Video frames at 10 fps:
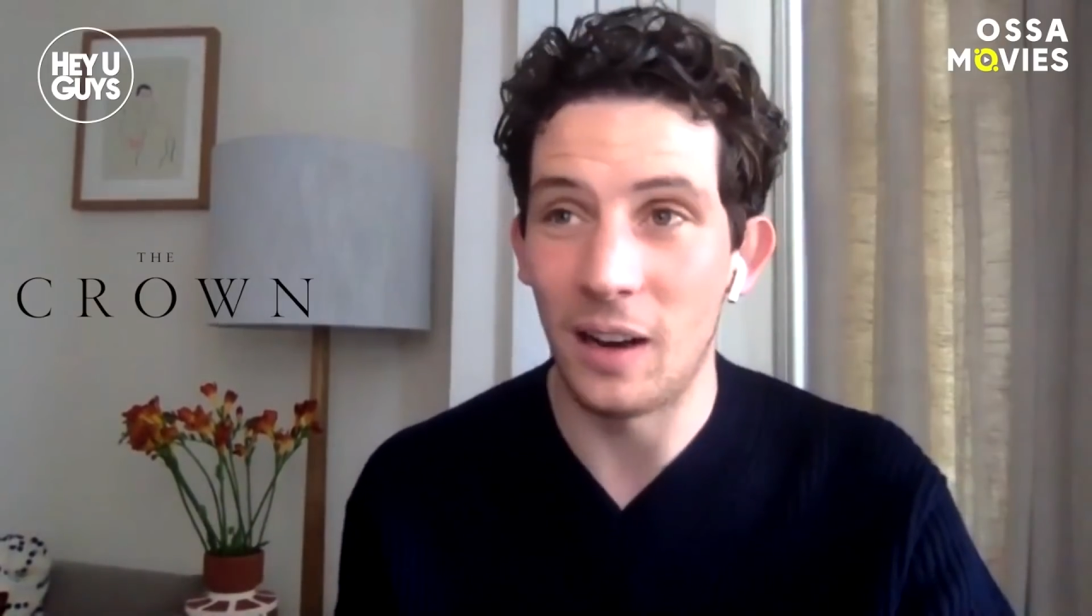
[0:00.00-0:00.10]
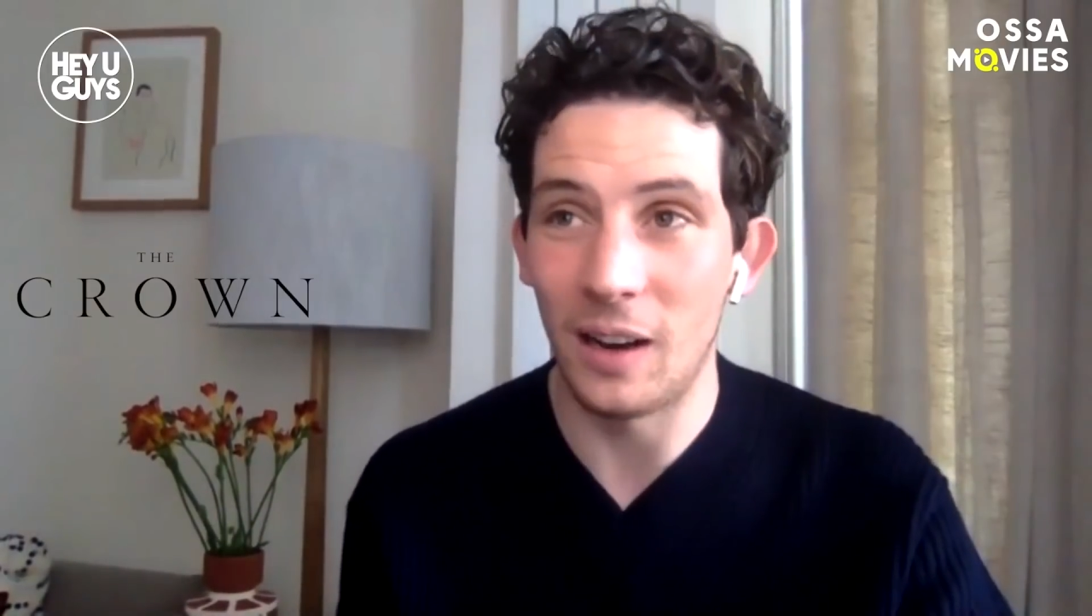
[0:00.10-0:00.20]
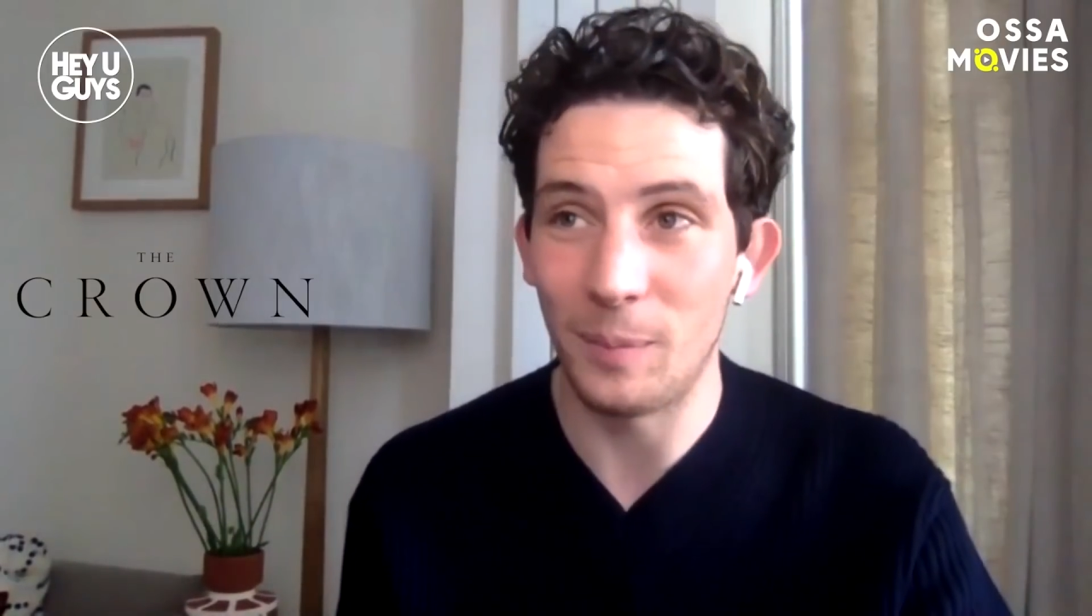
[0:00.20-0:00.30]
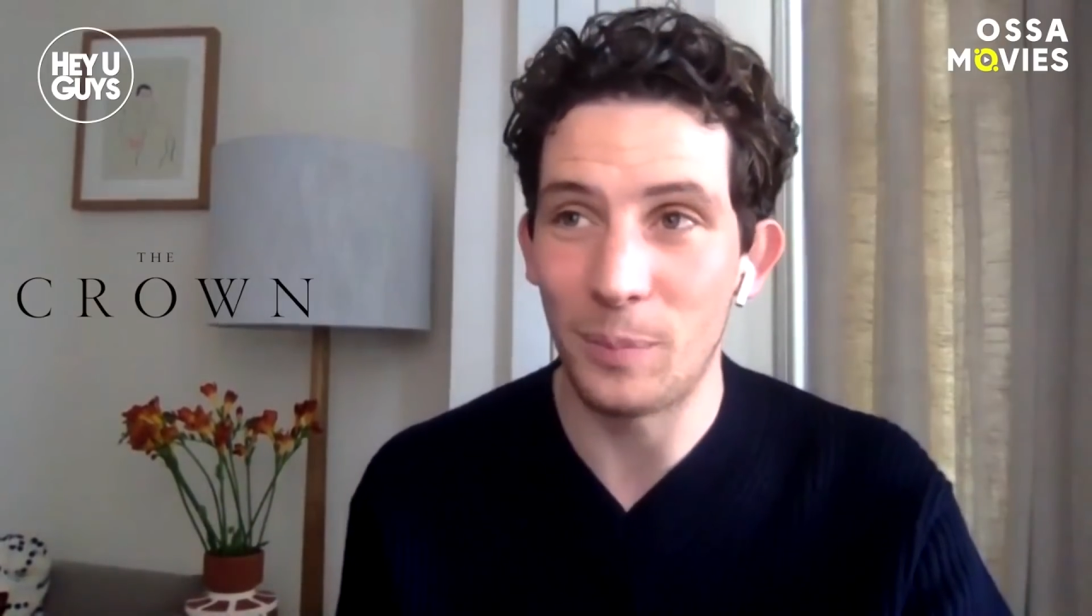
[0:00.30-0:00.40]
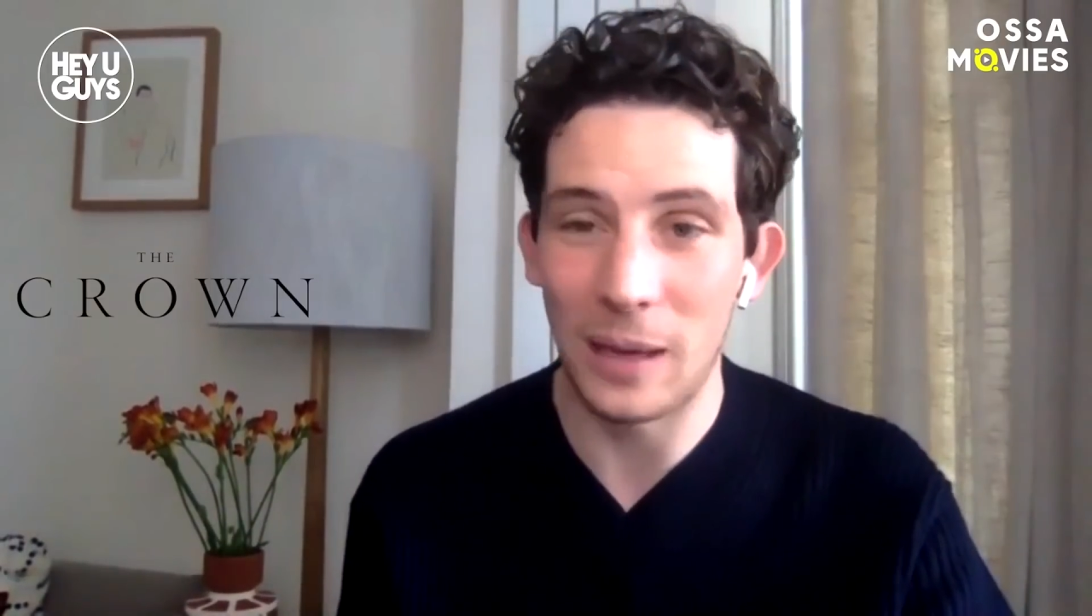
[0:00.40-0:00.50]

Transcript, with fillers: I'm